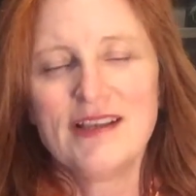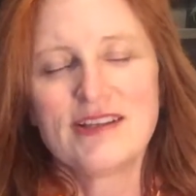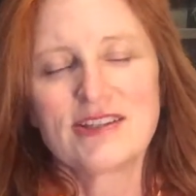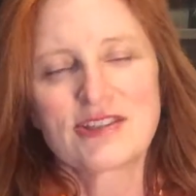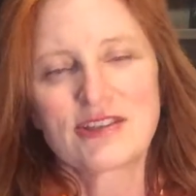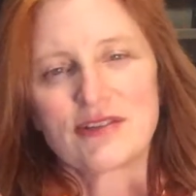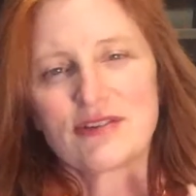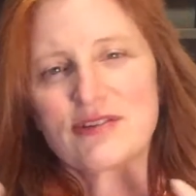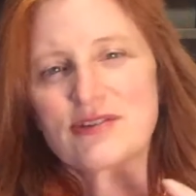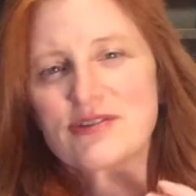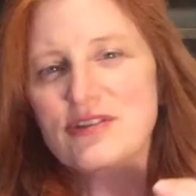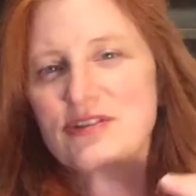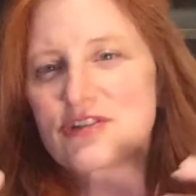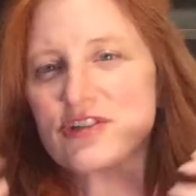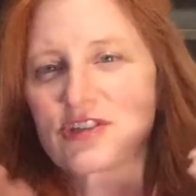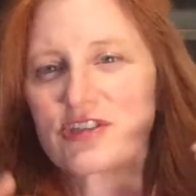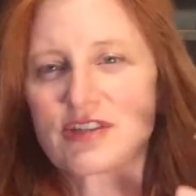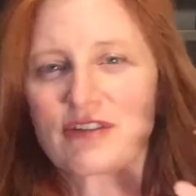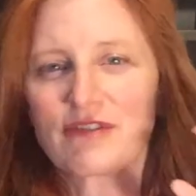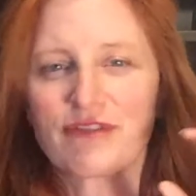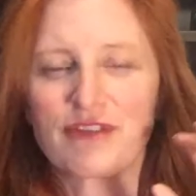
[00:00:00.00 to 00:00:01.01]
So those are
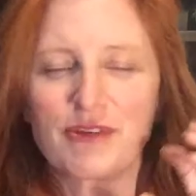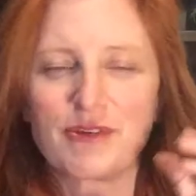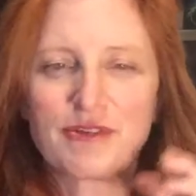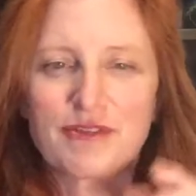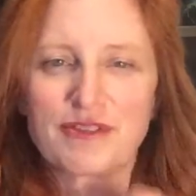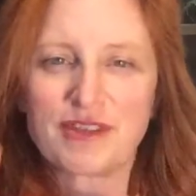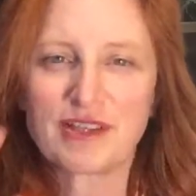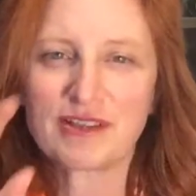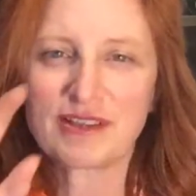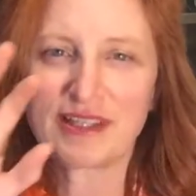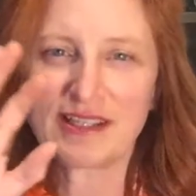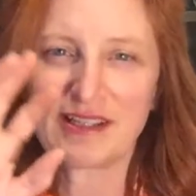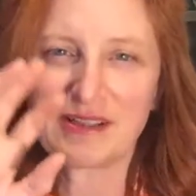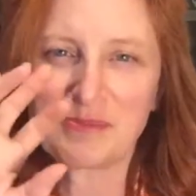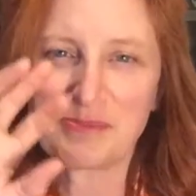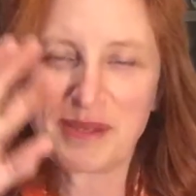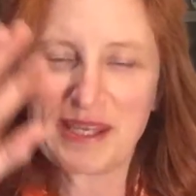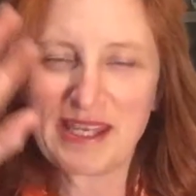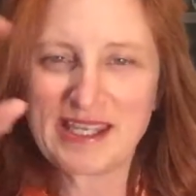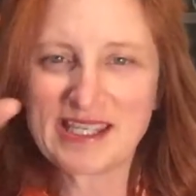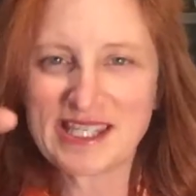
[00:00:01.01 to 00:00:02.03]
just a few of the little
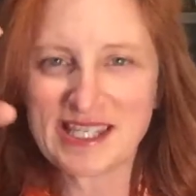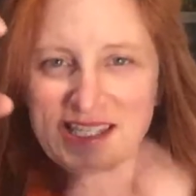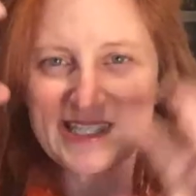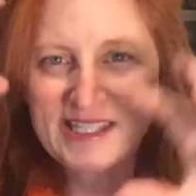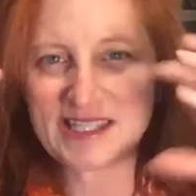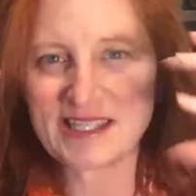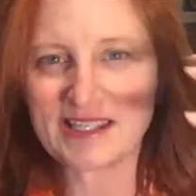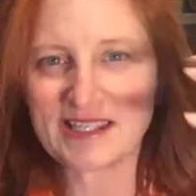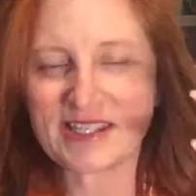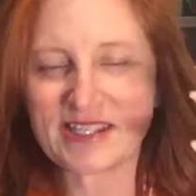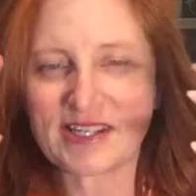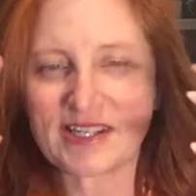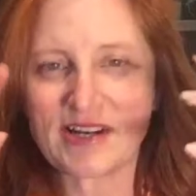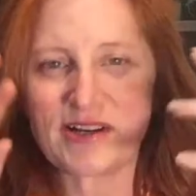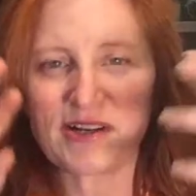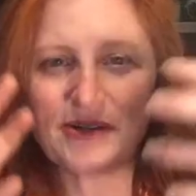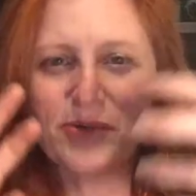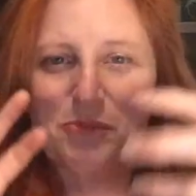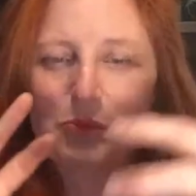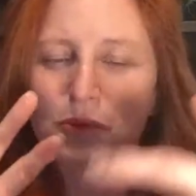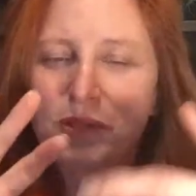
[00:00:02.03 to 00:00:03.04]
pieces to
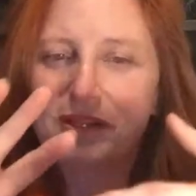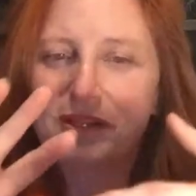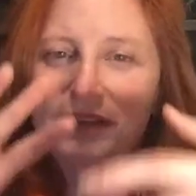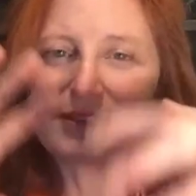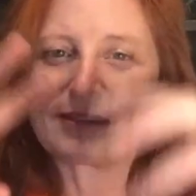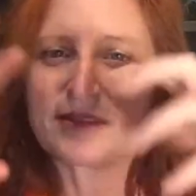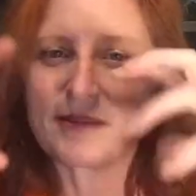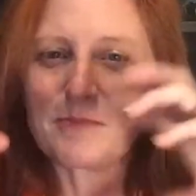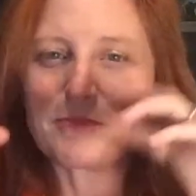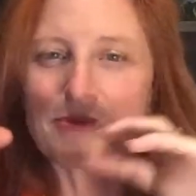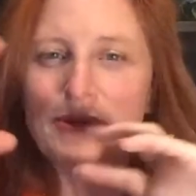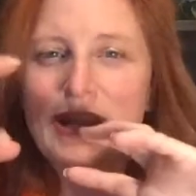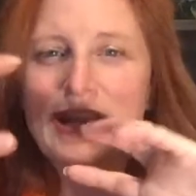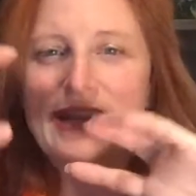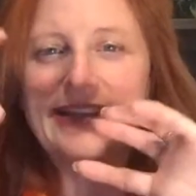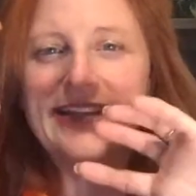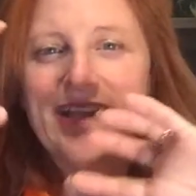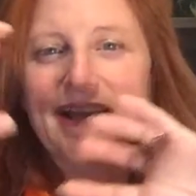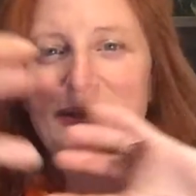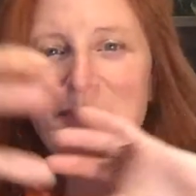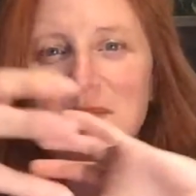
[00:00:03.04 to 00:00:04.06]
start with the
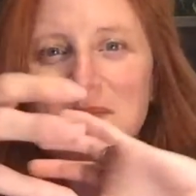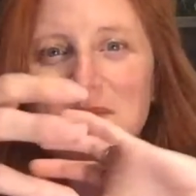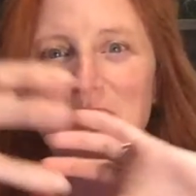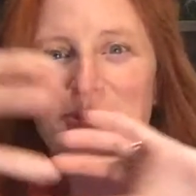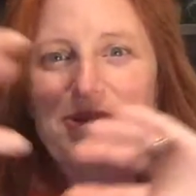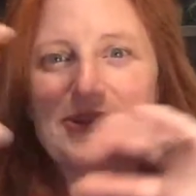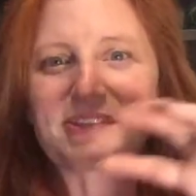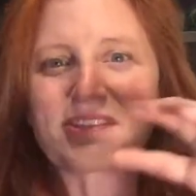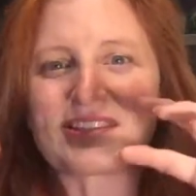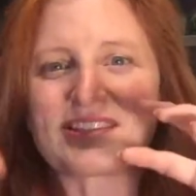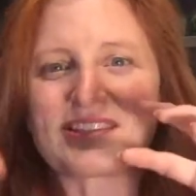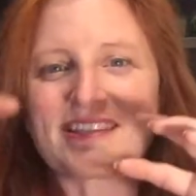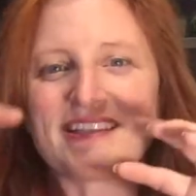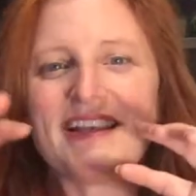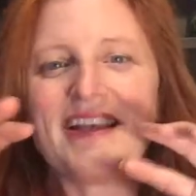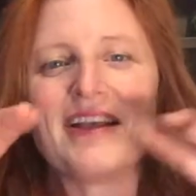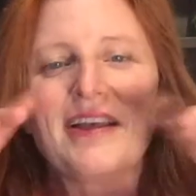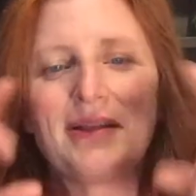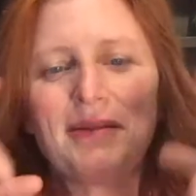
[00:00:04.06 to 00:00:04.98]
brain chemicals.